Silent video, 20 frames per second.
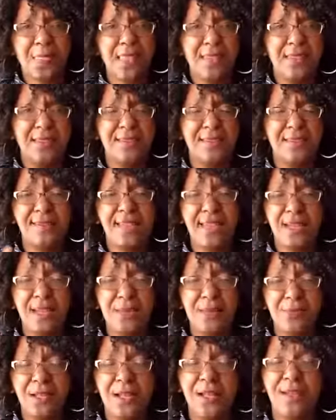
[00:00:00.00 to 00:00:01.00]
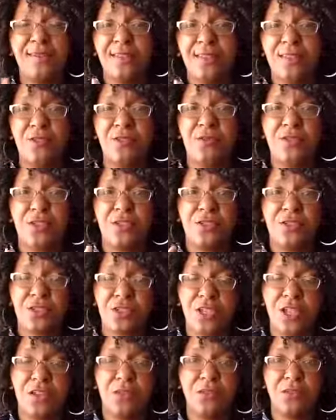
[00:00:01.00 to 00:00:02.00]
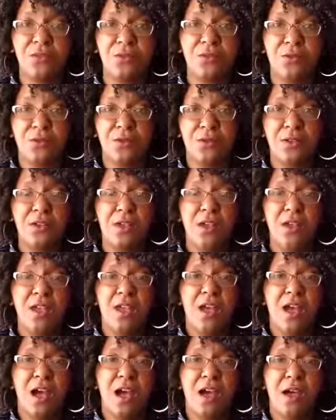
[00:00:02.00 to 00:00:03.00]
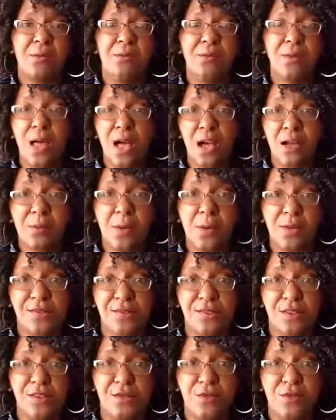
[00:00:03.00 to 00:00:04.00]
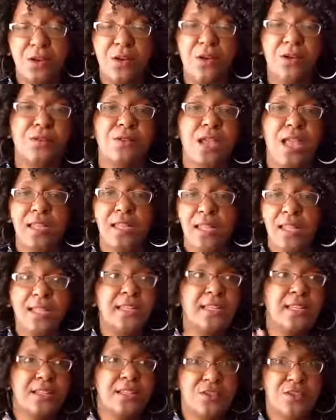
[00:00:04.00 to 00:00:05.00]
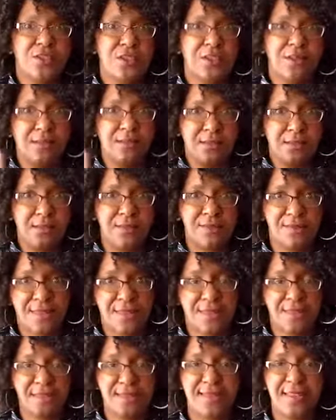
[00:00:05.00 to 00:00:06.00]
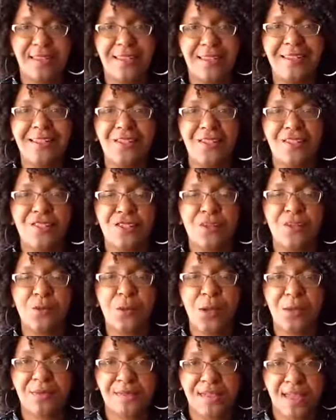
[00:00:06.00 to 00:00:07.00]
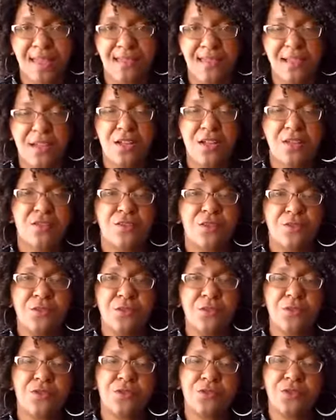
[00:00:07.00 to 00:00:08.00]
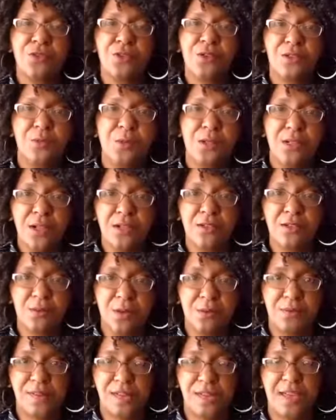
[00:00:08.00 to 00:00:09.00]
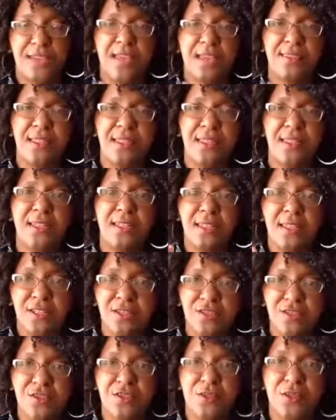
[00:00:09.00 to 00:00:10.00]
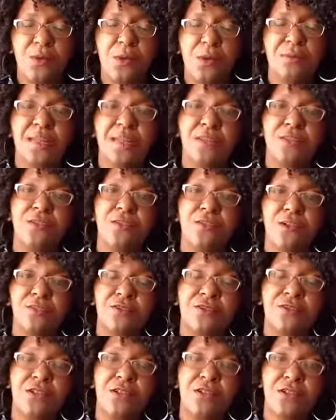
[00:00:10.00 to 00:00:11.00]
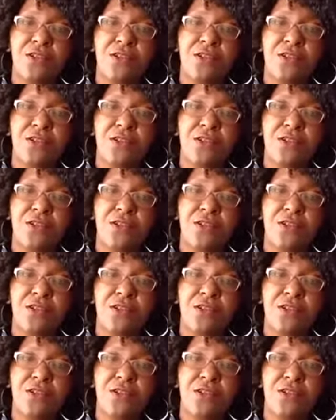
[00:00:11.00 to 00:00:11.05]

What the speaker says: The second place that you can share your blog post that you wrote, and in addition, let's say this, in addition to your website, so of course you're going to put it on your website, and then in addition to your website, you can also share it